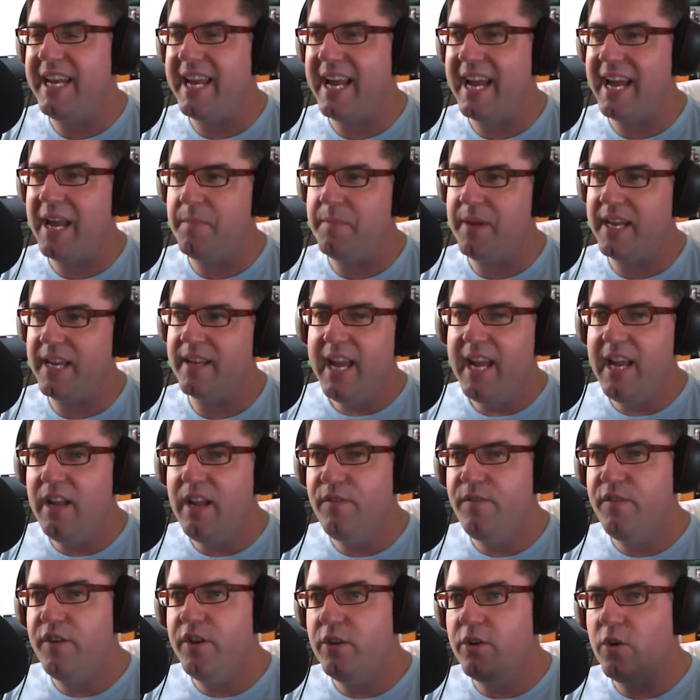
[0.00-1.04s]
Gaming.
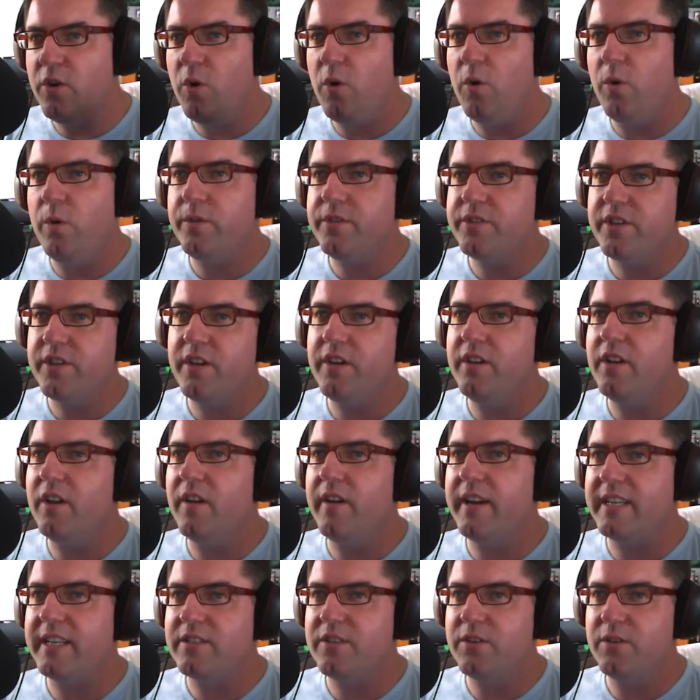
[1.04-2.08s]
If you'd also
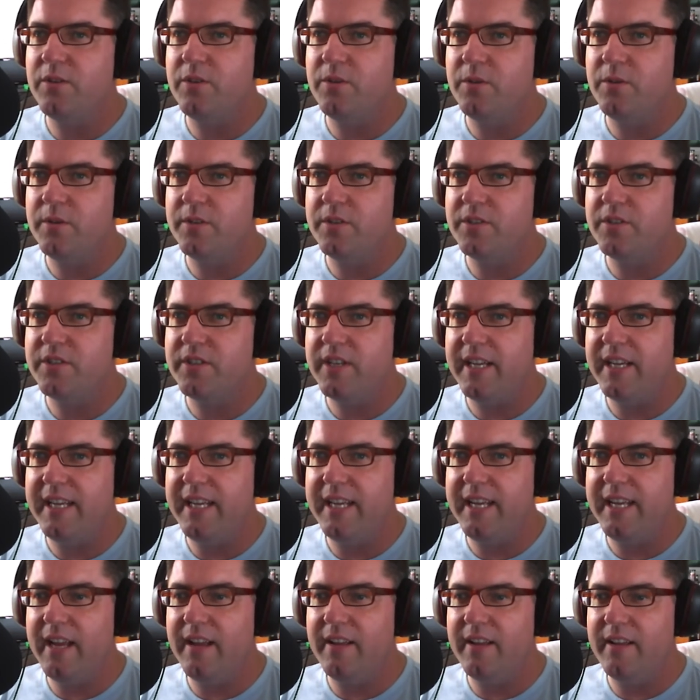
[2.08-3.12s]
like to
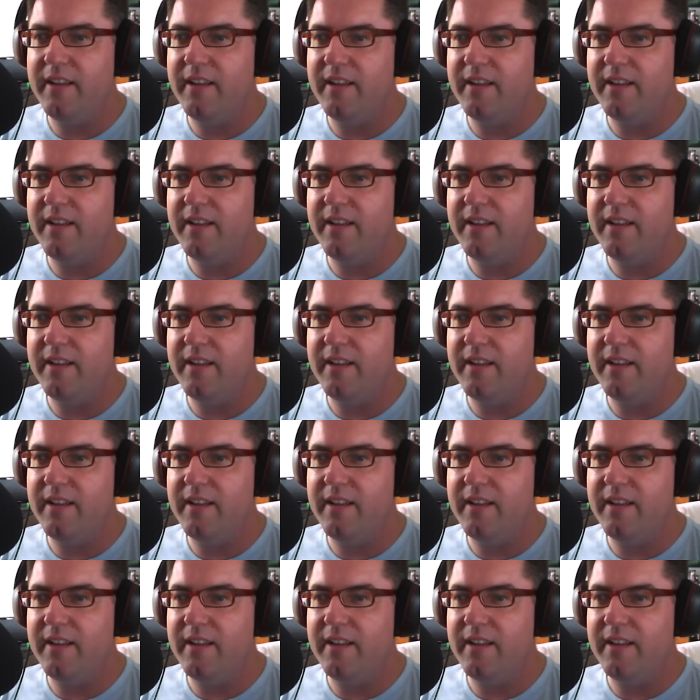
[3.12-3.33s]
see